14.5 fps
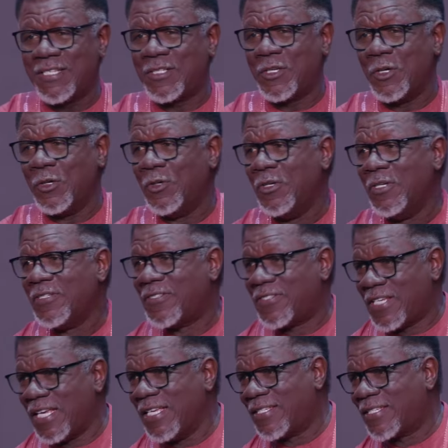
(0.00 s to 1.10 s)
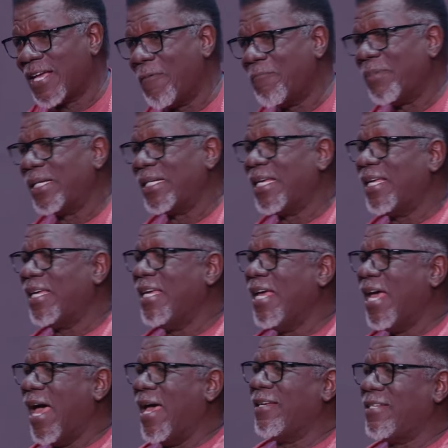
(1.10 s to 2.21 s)
to see somebody
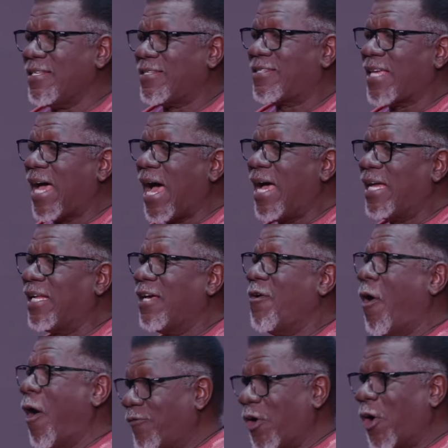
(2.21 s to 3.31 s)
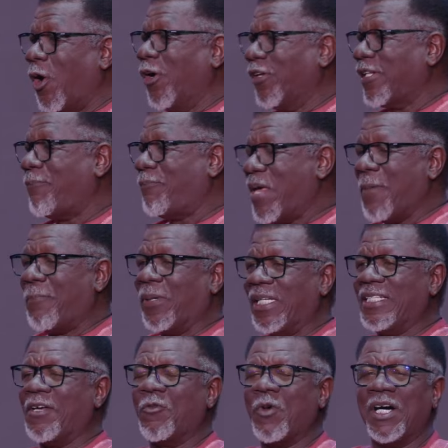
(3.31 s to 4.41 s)
and decide, of all the people in
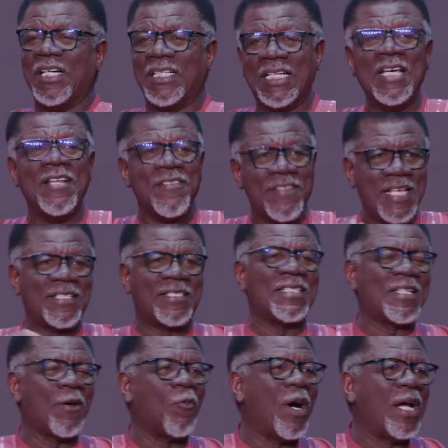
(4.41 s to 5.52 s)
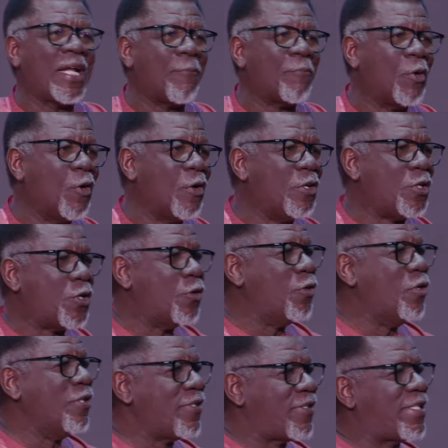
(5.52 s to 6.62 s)
the world, this is the one I'm going to
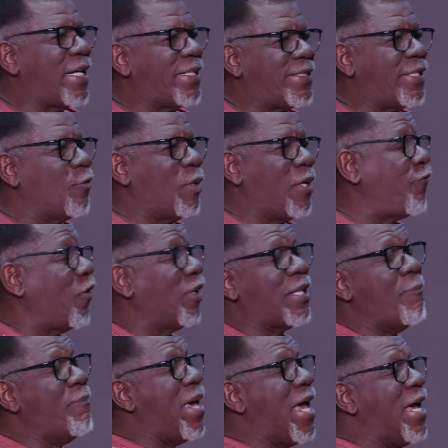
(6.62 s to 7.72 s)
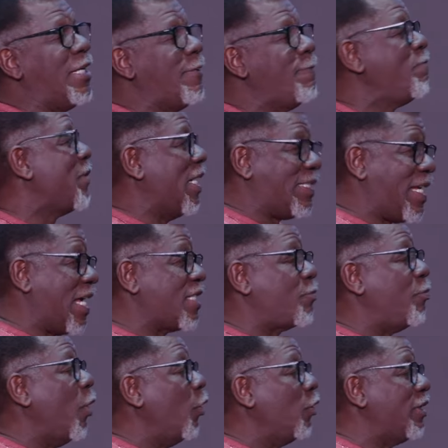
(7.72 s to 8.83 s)
settle with. For the men, it takes
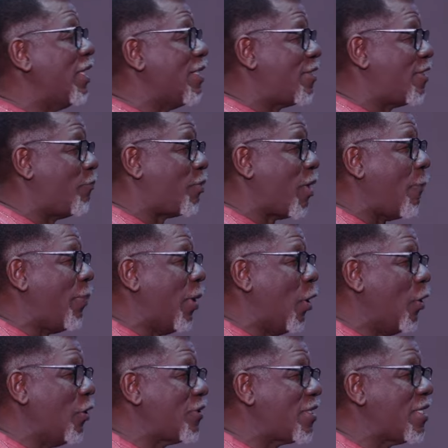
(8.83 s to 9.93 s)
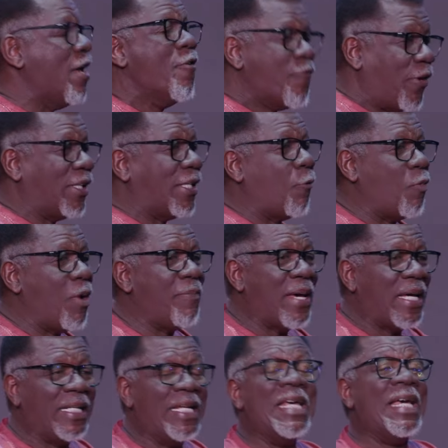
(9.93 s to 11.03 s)
boldness to propose. For the
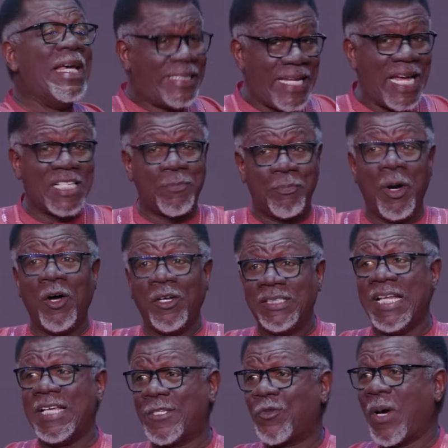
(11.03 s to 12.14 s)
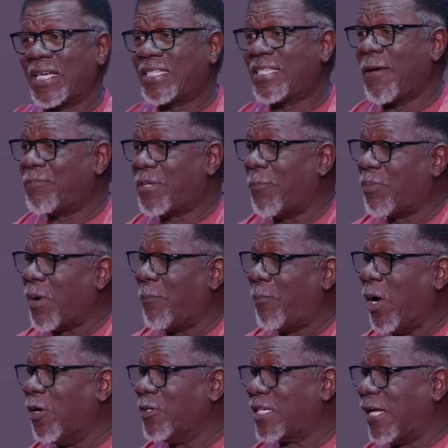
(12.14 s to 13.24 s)
women, it takes boldness to accept a
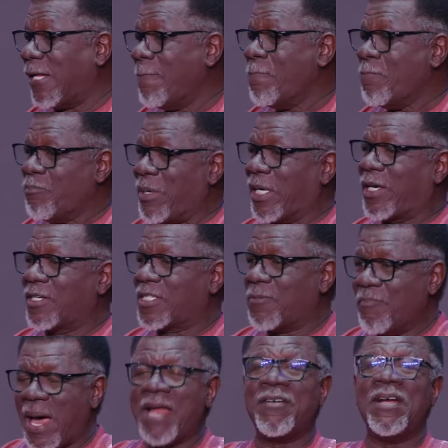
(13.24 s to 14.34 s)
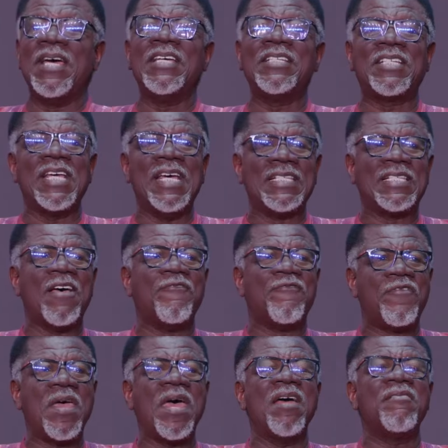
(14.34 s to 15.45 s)
proposal, because marriage is a
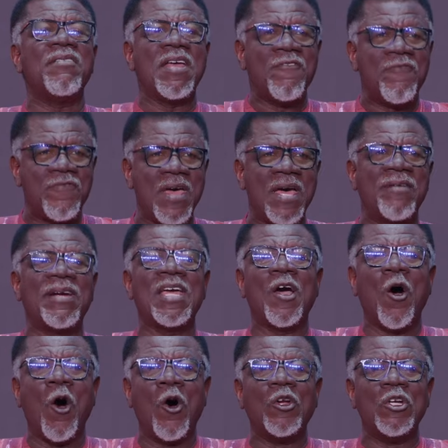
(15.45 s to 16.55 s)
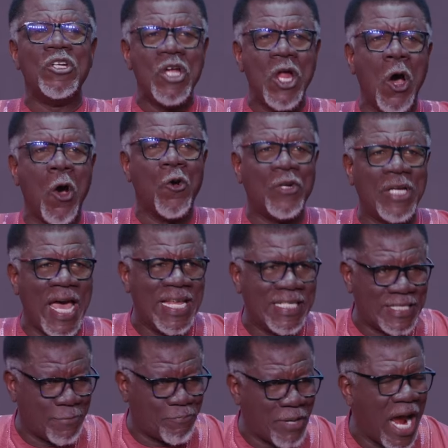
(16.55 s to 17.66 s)
very, very unknown
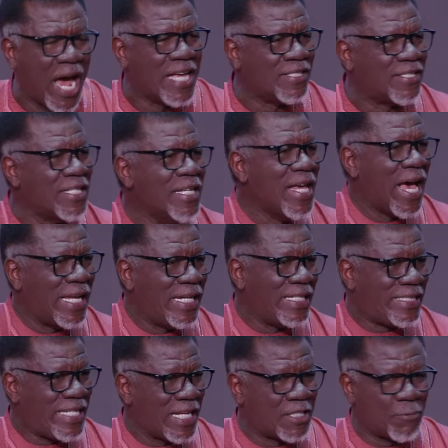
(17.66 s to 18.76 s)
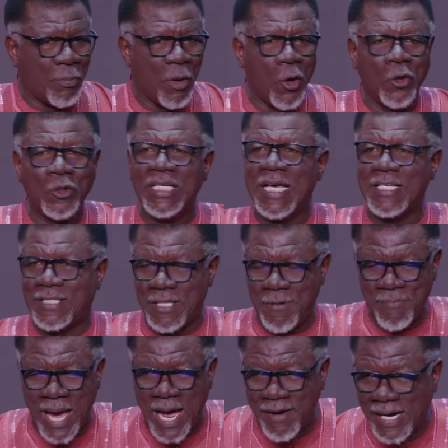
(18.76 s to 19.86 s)
enterprise, and it takes boldness to
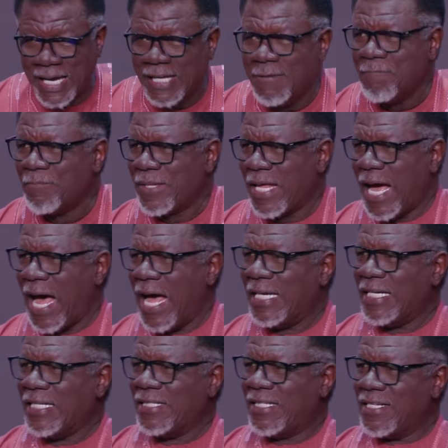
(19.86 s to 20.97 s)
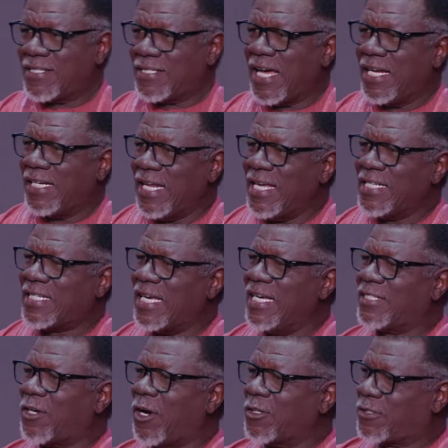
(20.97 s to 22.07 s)
marry. And in this day and age,
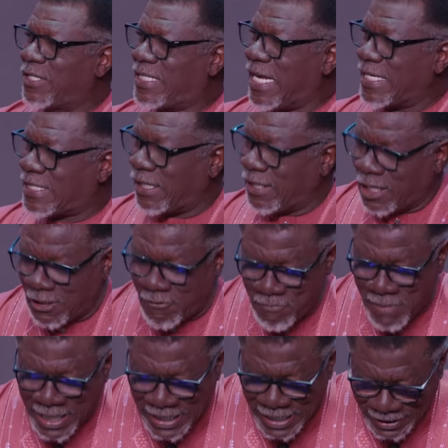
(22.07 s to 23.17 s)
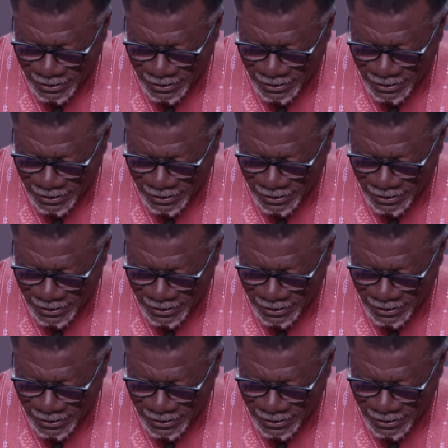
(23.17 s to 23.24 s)
it also takes a lot of money.